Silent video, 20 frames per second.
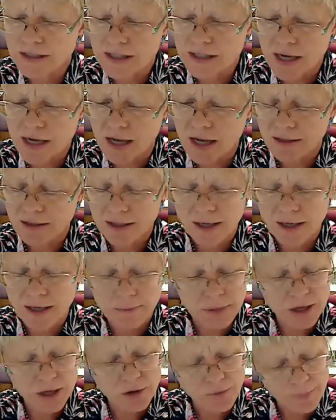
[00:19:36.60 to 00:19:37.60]
It's not
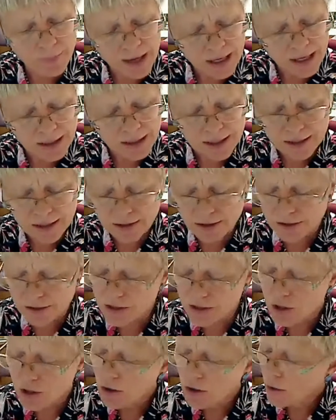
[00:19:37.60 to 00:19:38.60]
that men are bad
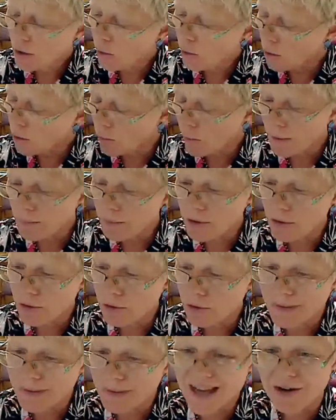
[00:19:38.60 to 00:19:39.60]
leaders or women
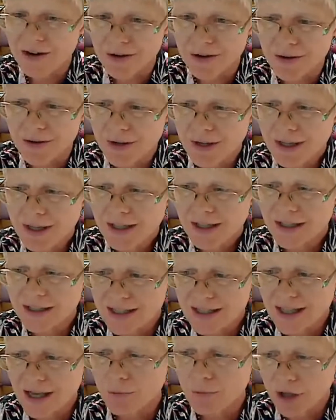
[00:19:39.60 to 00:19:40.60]
are better,
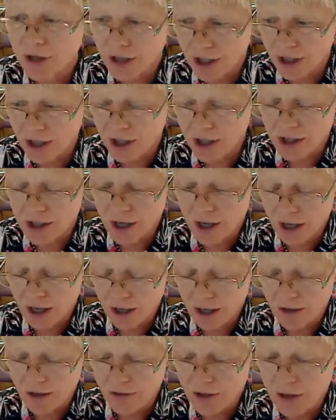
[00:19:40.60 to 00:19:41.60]
it's that we need
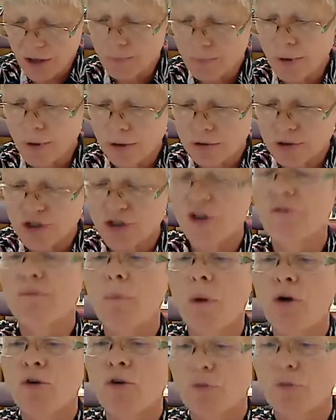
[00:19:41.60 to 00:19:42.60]
the approach of
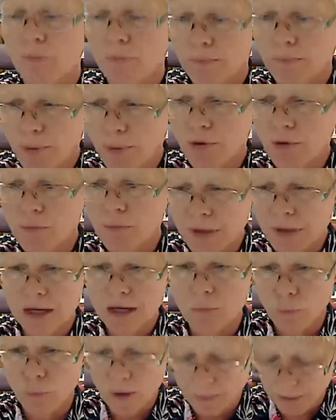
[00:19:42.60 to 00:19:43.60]
both
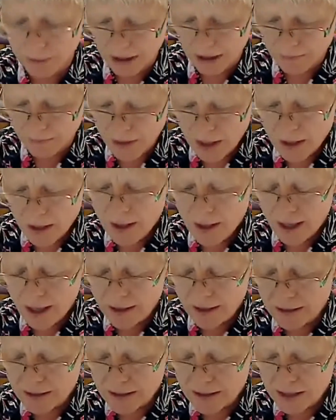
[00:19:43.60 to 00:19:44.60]
men and women.
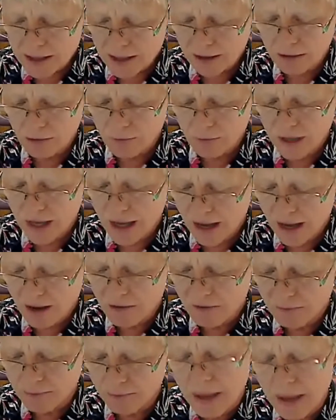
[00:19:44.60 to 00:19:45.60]
And until we
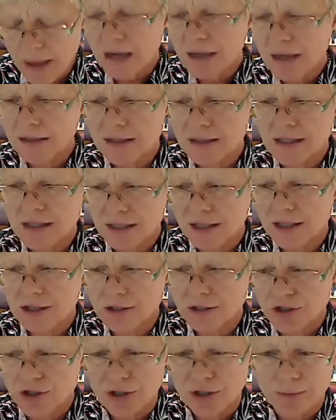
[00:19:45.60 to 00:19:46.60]
have balanced
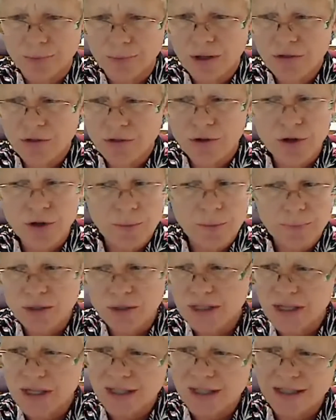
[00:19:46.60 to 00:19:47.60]
leadership,
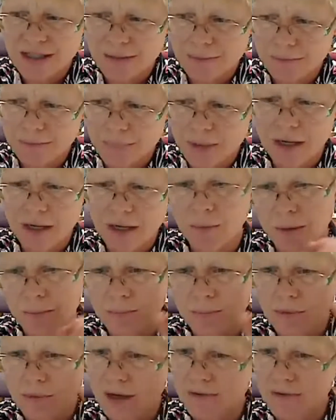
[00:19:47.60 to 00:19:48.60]
30%
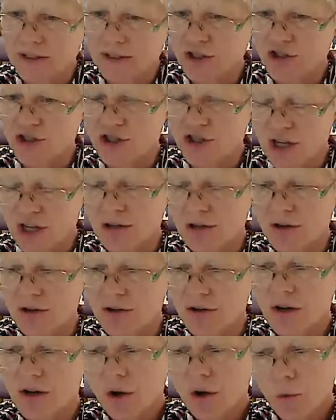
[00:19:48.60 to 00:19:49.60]
minimum of each
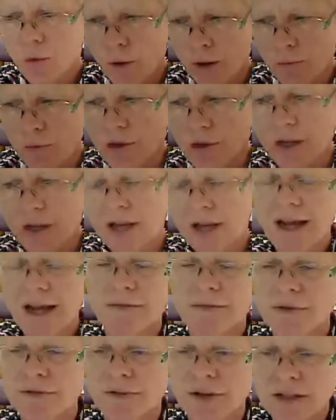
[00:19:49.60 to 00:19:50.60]
gender, we will not
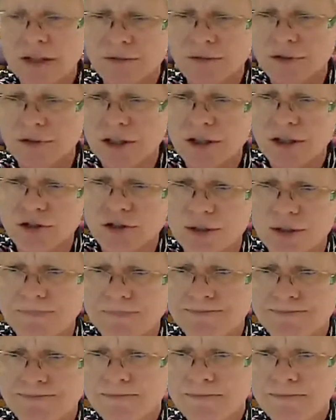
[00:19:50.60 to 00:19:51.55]
have effective leadership.